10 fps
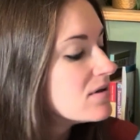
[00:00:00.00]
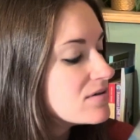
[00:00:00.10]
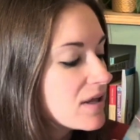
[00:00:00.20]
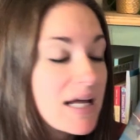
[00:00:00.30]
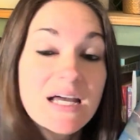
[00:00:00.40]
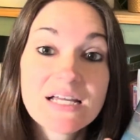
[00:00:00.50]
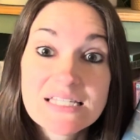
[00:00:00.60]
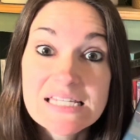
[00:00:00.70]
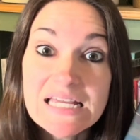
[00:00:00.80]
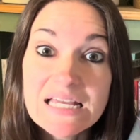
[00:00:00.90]
So like
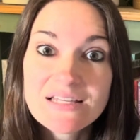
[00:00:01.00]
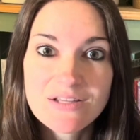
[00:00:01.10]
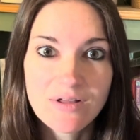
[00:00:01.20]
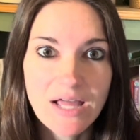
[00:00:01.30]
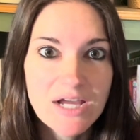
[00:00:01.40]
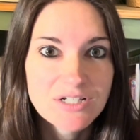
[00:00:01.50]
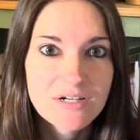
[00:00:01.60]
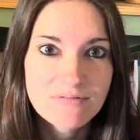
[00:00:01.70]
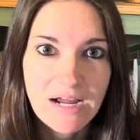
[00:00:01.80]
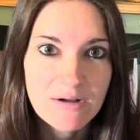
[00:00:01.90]
C is the
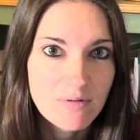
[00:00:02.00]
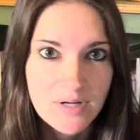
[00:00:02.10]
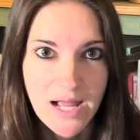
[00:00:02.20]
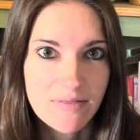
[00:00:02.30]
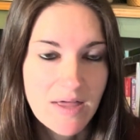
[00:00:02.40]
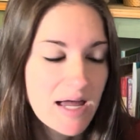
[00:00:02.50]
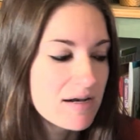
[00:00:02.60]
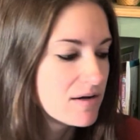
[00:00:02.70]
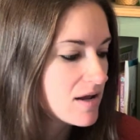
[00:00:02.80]
location, right? We'll count that.